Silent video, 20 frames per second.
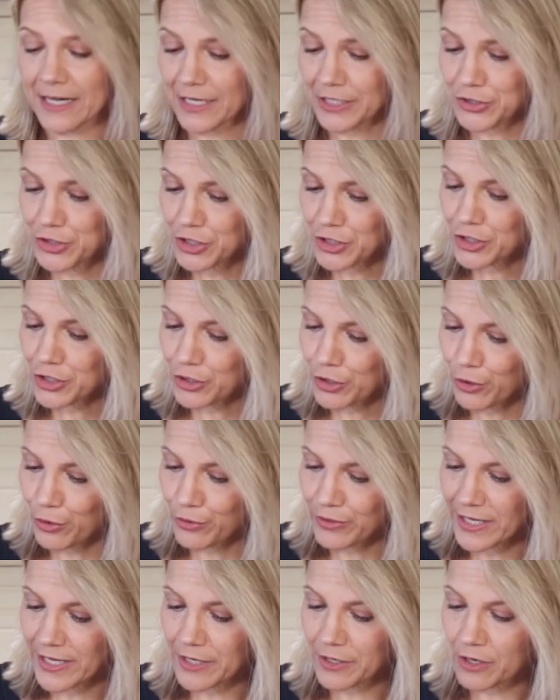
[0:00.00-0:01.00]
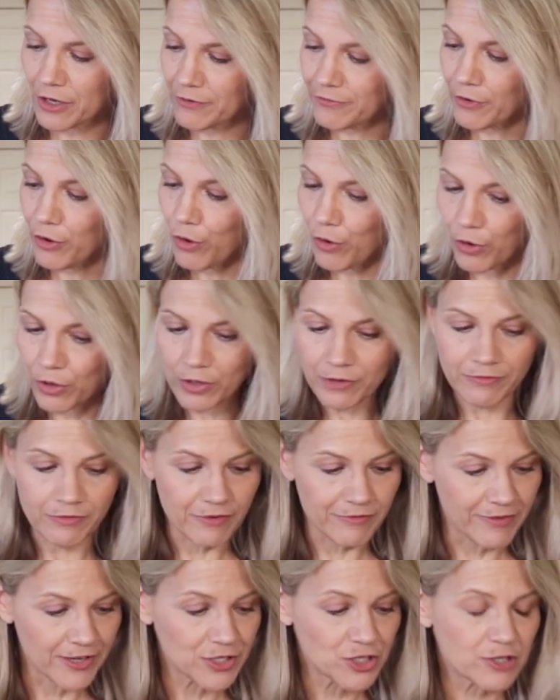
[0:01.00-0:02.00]
Just know that of all of
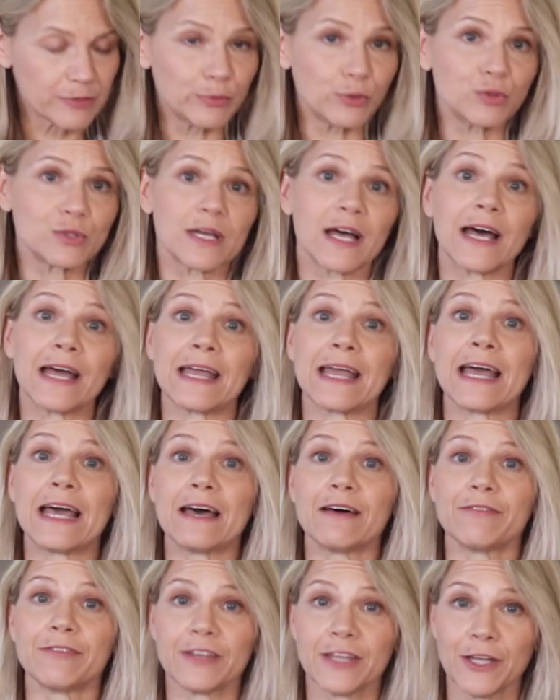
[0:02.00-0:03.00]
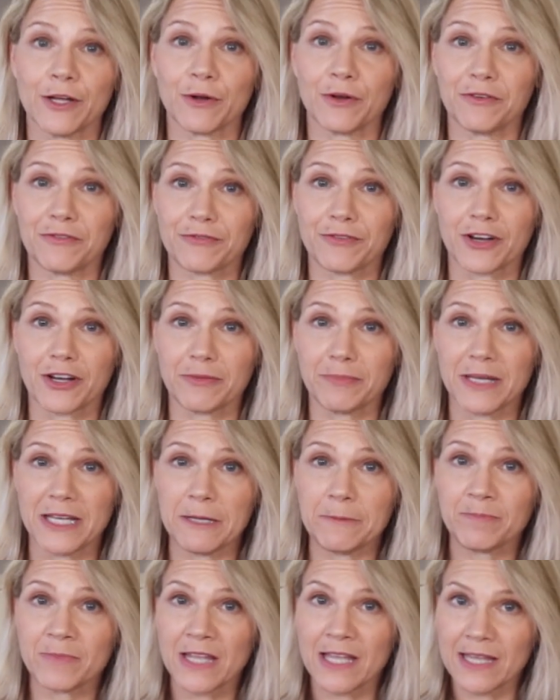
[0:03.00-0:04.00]
the vegetables I have here in front of
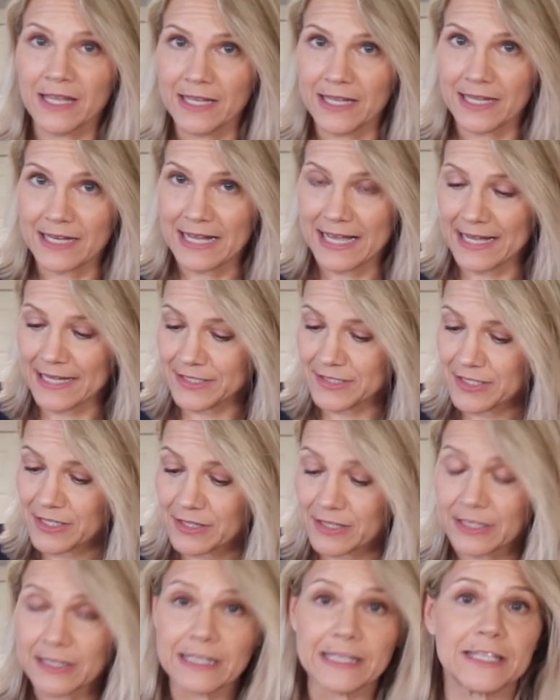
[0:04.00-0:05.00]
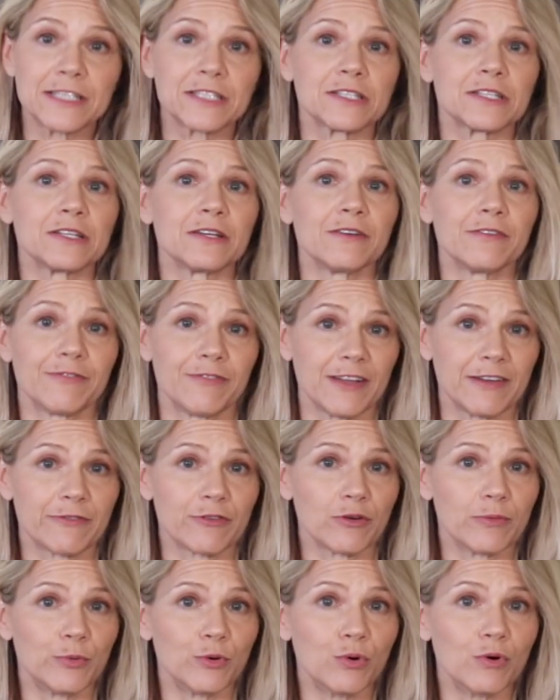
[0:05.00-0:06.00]
me, it has the least
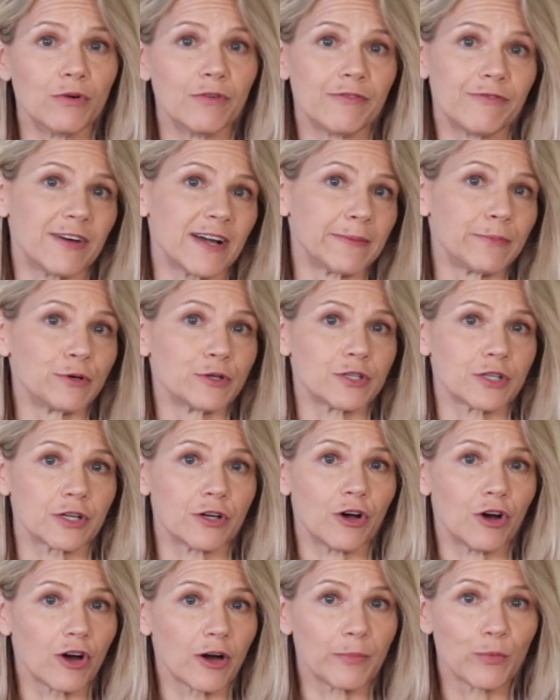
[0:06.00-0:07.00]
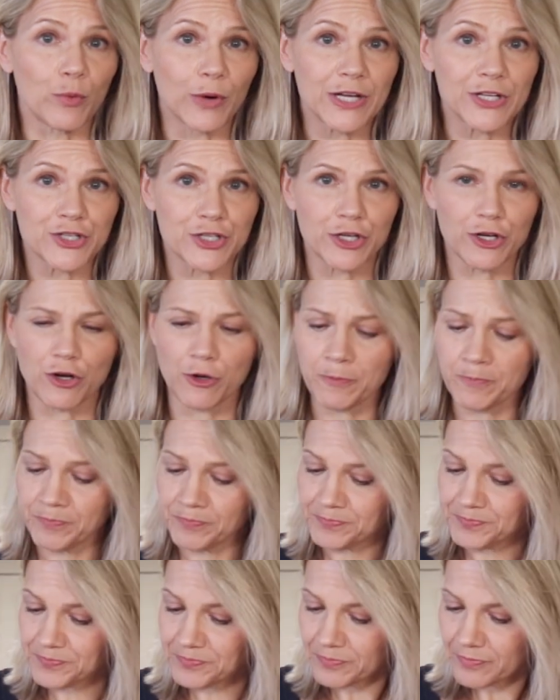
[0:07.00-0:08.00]
favorable fiber to carb ratio,
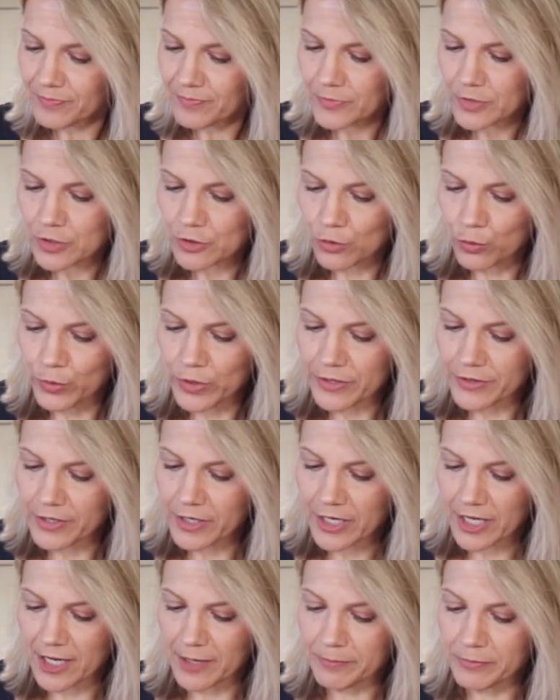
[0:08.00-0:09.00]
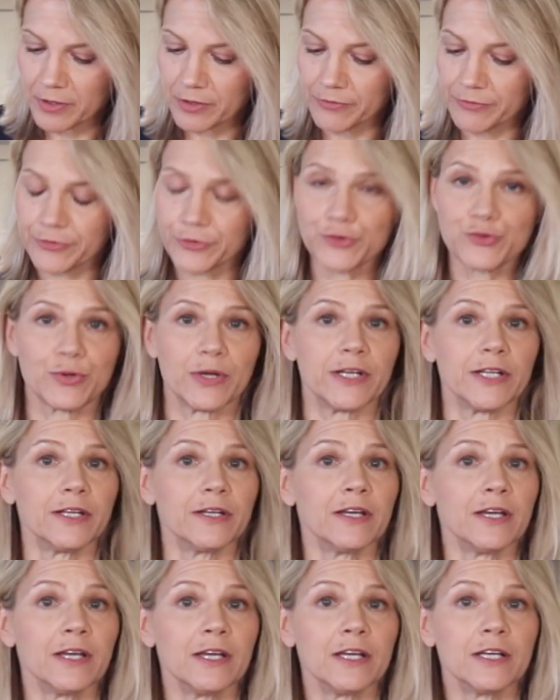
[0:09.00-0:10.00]
with a cup of
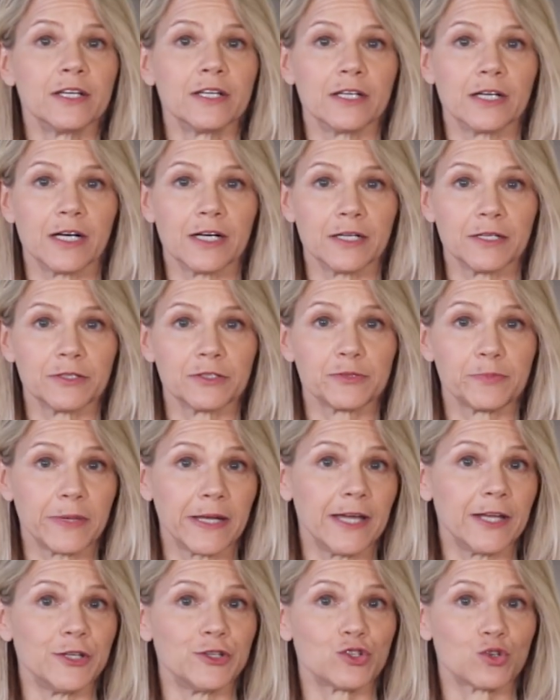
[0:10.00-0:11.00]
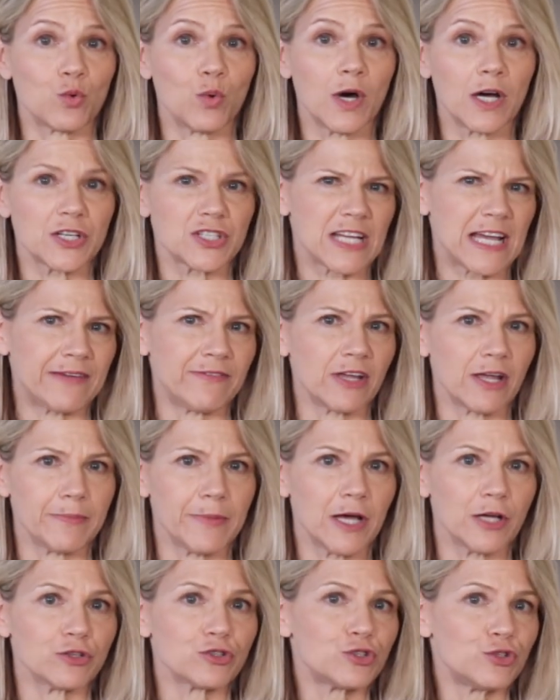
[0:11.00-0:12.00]
shredded spaghetti squash having
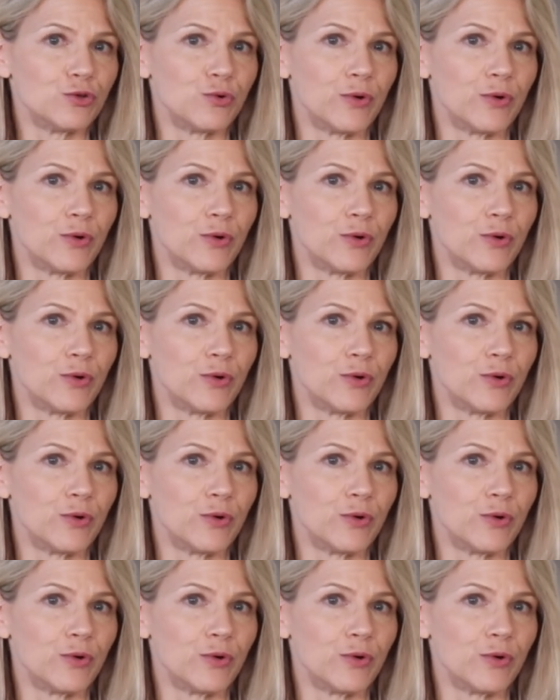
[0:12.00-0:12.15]
about 2